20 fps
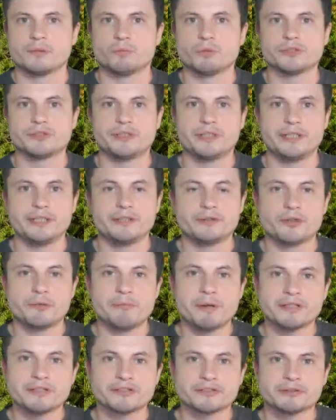was the
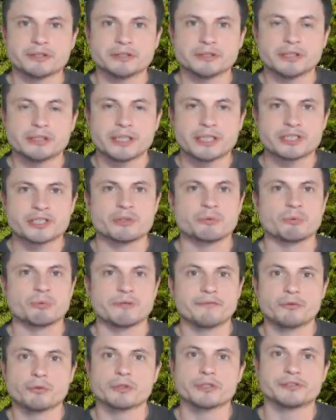tremendously large
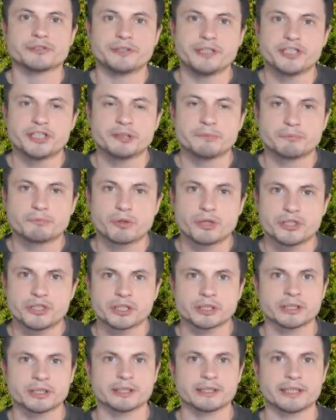reforestation
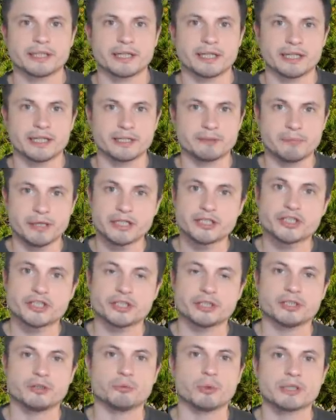project that I
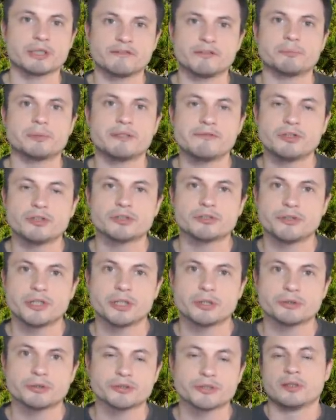mentioned in one of the previous
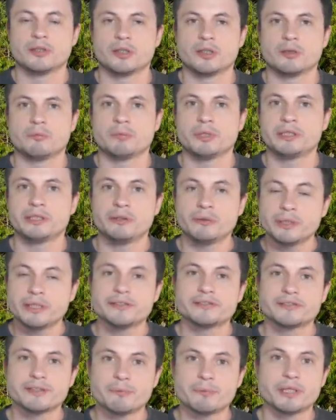videos. But there
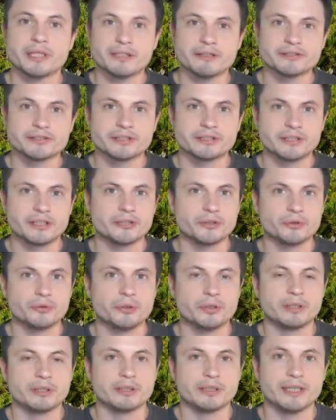is something else that they're
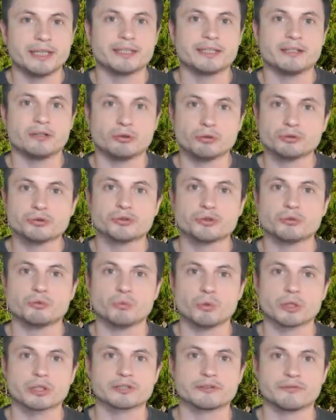doing that also
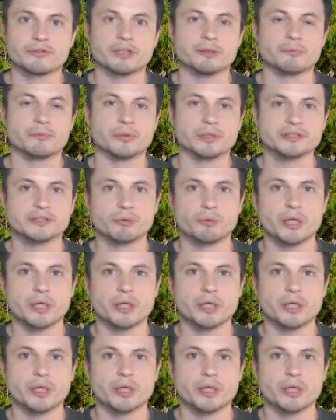works for them really